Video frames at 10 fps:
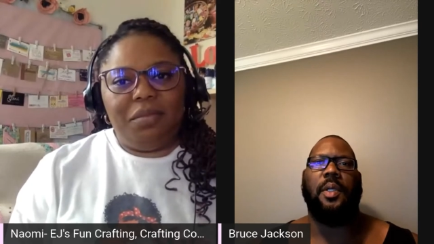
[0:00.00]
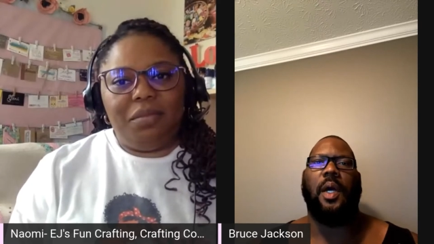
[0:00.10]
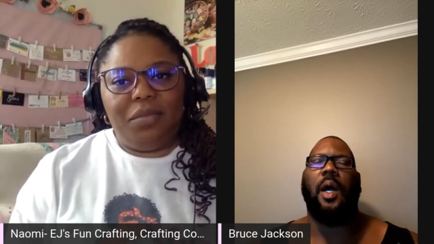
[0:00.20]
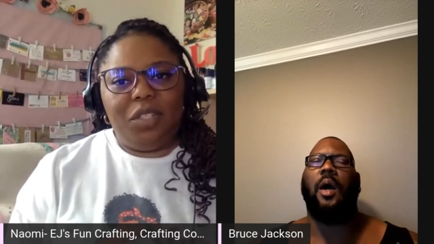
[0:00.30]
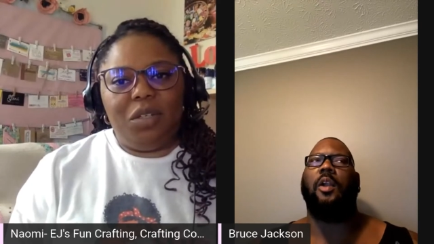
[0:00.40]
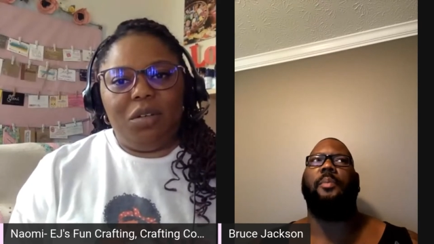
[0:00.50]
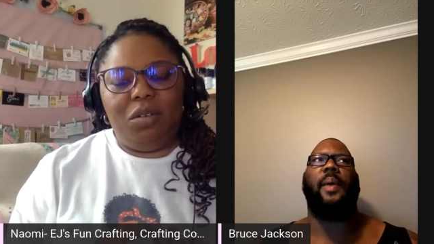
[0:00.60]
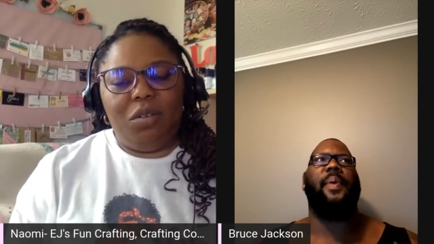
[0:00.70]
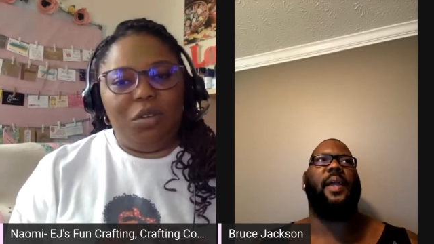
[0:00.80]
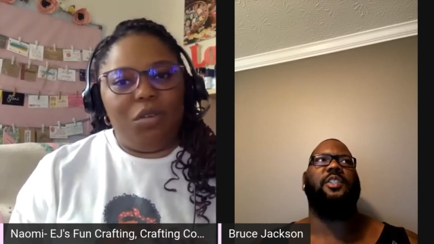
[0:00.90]
Speaker 1: All oh, of my
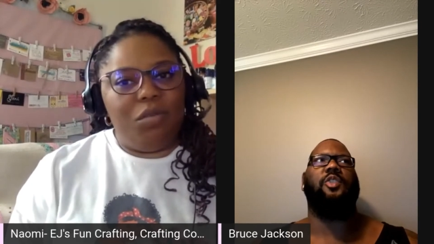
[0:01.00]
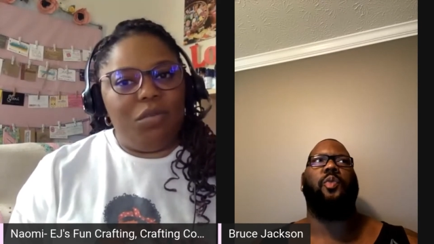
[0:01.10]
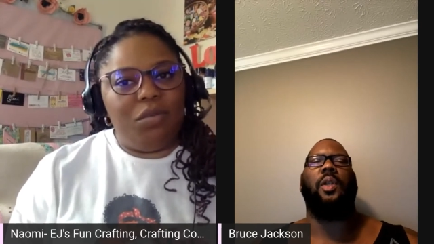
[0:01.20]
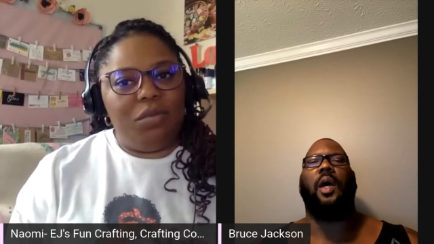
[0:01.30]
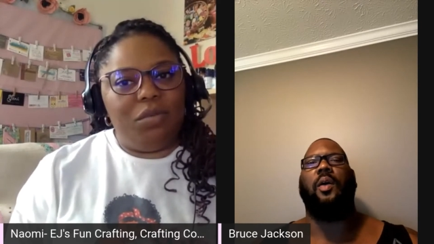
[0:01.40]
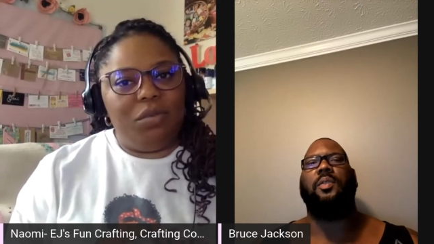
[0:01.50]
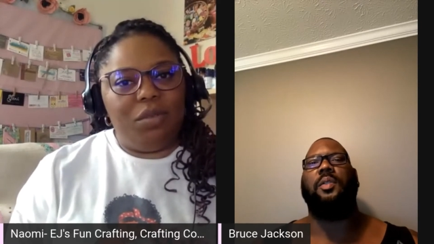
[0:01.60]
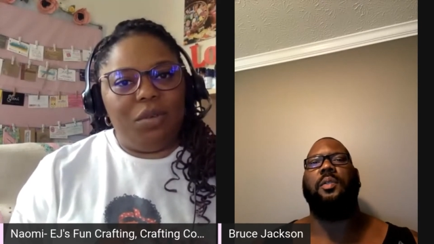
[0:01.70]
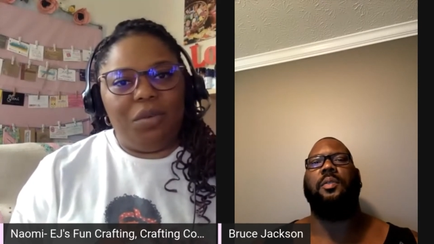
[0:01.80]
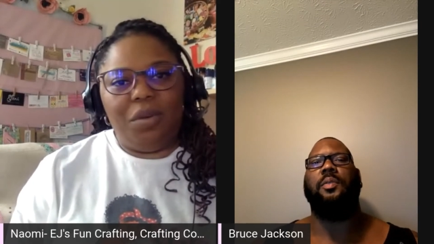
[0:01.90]
no. packages were lost.
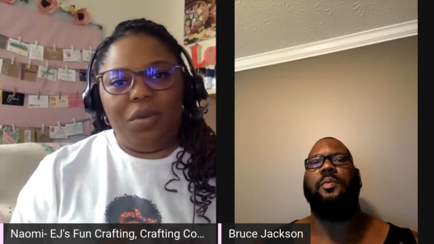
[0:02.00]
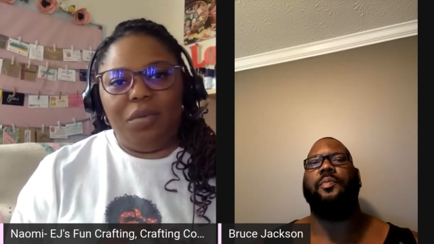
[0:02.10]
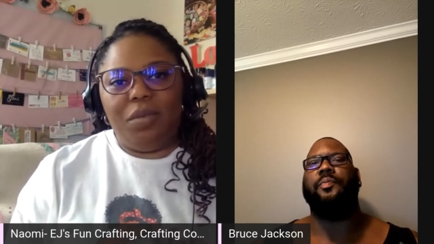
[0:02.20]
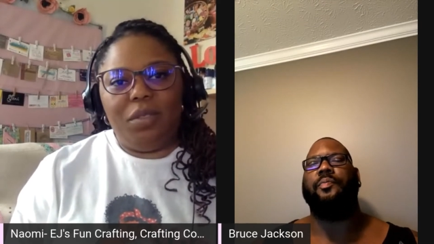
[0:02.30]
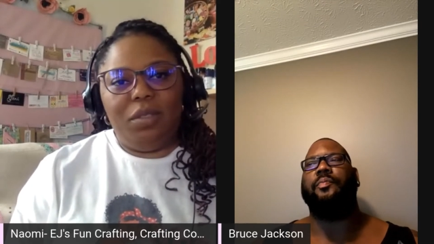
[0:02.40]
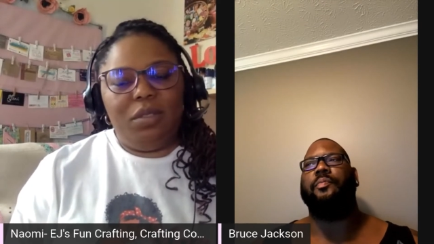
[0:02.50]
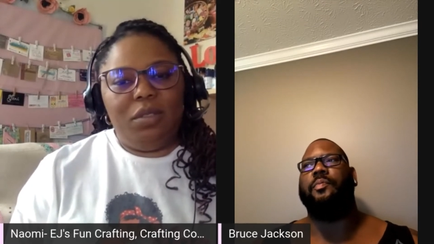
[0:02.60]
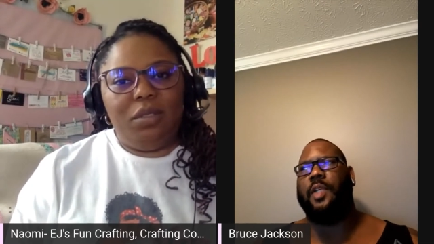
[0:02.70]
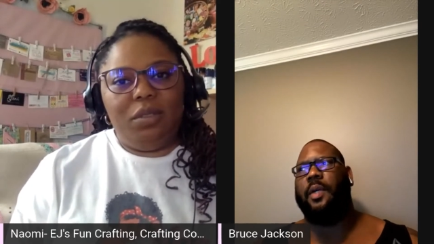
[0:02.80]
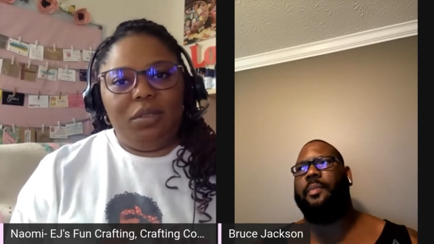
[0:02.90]
Oh no.
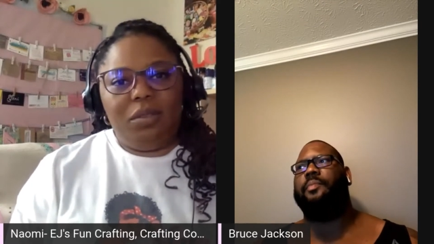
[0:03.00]
Yeah.